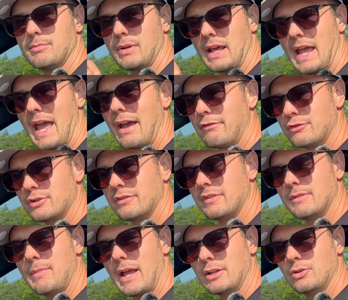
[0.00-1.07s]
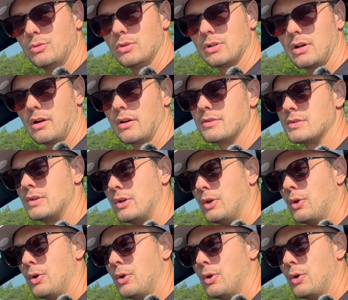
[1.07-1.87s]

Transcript: but I have driven manual cars